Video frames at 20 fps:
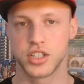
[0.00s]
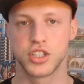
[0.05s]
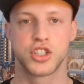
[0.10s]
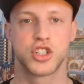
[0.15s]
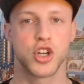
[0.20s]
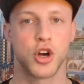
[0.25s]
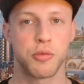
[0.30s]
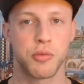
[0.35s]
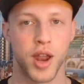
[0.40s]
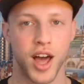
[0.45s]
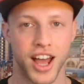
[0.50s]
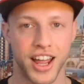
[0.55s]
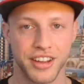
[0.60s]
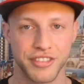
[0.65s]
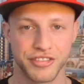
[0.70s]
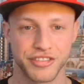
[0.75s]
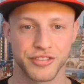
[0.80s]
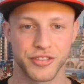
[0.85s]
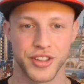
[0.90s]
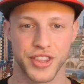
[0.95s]
job
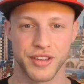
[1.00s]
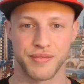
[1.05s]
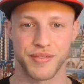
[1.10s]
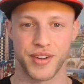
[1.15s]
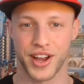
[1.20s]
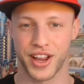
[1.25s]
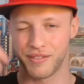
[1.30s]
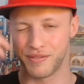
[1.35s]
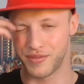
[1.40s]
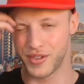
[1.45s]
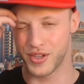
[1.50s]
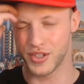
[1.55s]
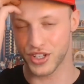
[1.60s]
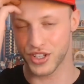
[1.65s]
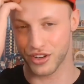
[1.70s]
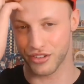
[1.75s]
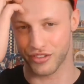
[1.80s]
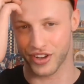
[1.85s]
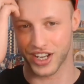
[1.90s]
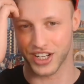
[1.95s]
life, within my
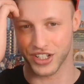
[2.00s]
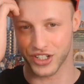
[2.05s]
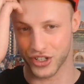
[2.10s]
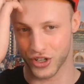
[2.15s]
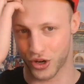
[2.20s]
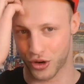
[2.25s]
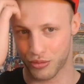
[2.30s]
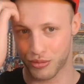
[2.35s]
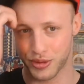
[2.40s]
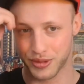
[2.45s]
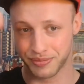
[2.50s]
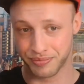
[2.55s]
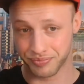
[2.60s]
music events job,